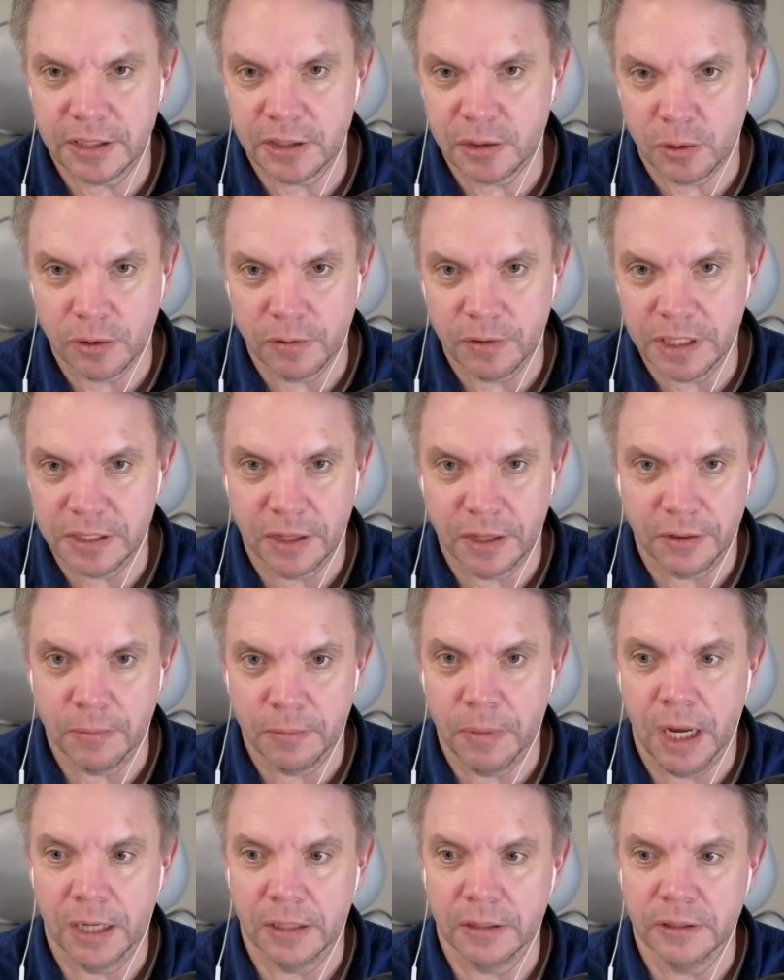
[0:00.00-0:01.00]
to sort of these other
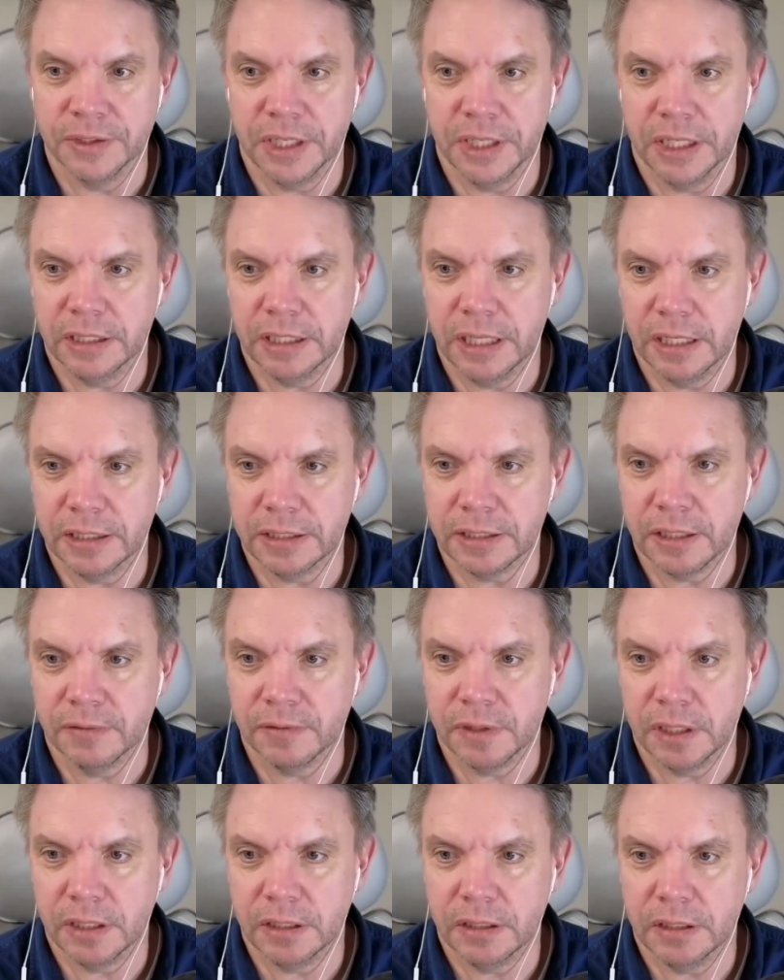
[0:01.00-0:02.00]
models and getting
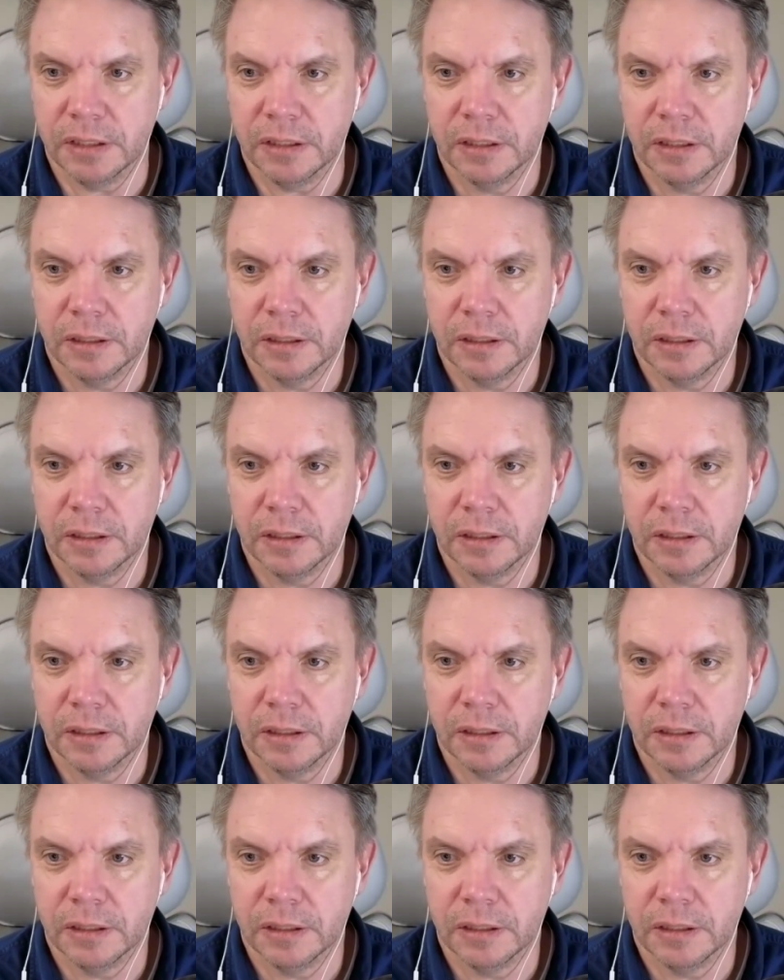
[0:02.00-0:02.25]
stuff done.